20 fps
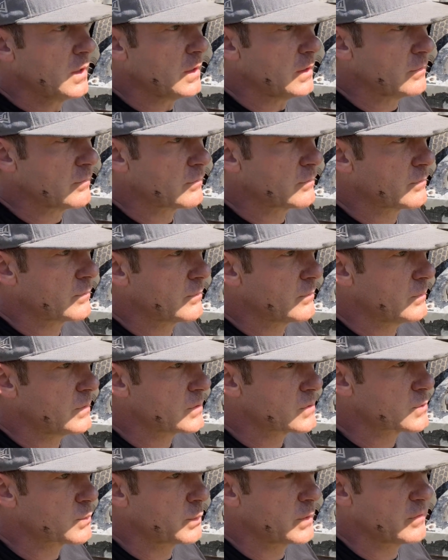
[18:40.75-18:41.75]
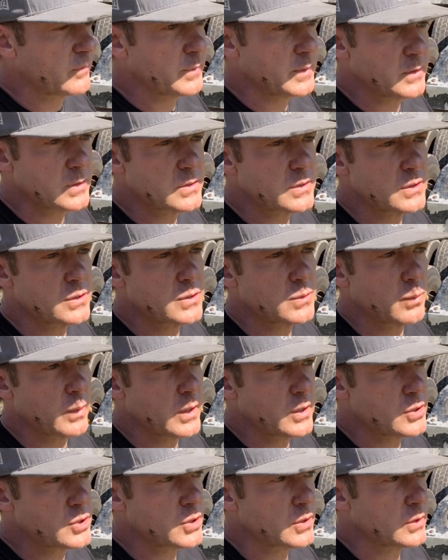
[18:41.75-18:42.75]
If this would have been a
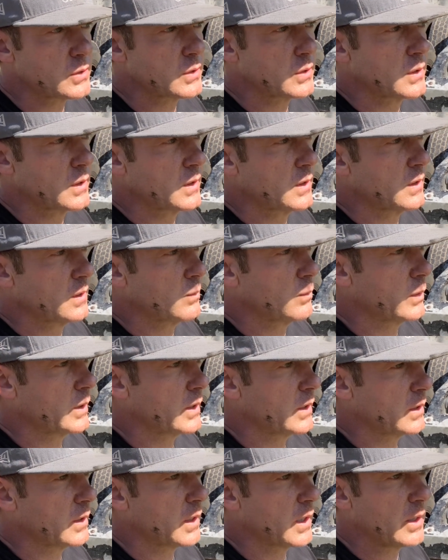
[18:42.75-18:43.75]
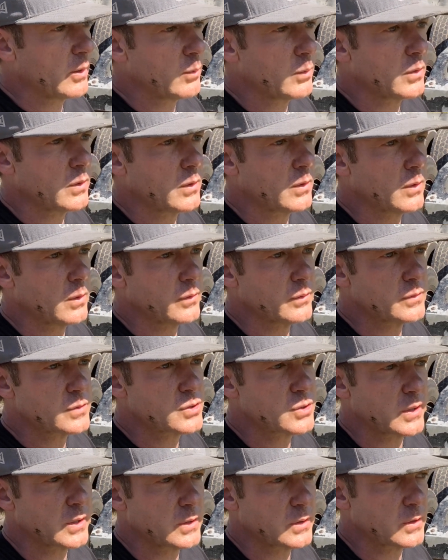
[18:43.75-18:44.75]
situation where I
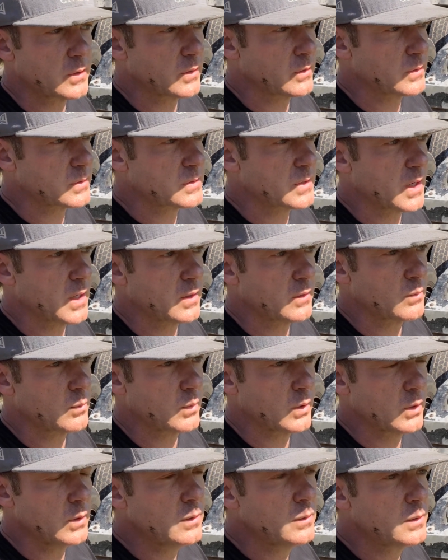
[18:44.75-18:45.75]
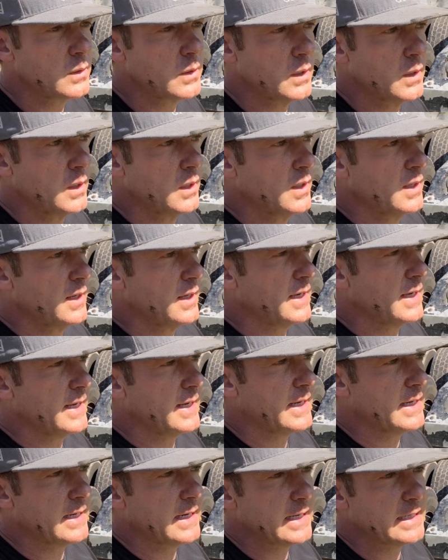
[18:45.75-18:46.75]
were stranded on the side of the road
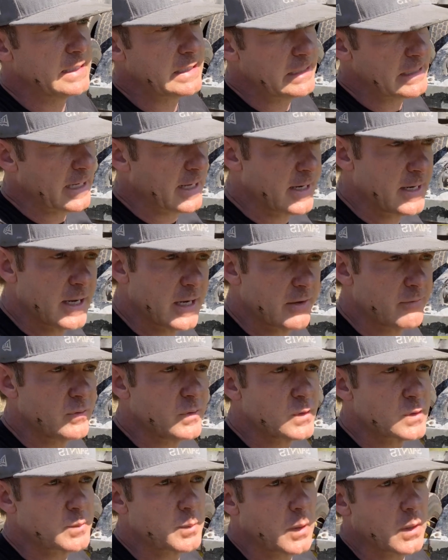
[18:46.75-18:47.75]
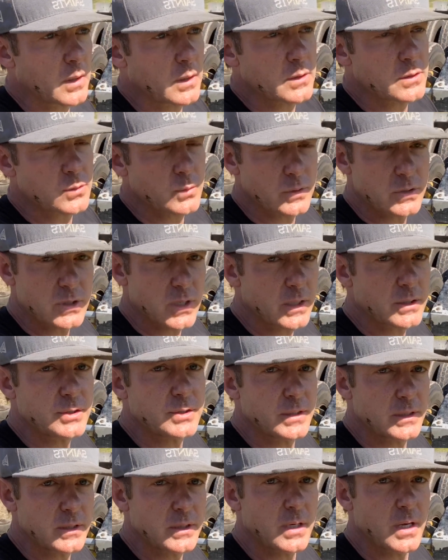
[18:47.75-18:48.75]
and I did not have these parts, which I
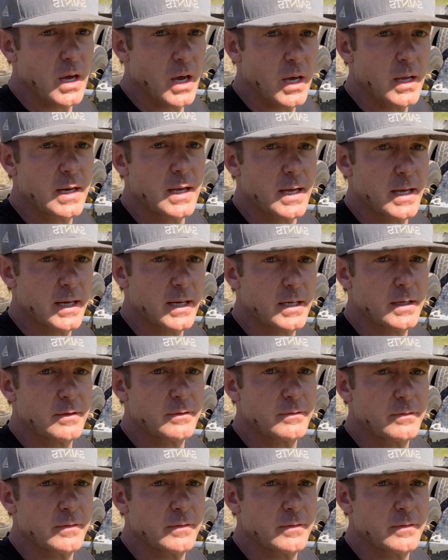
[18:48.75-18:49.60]
did not have,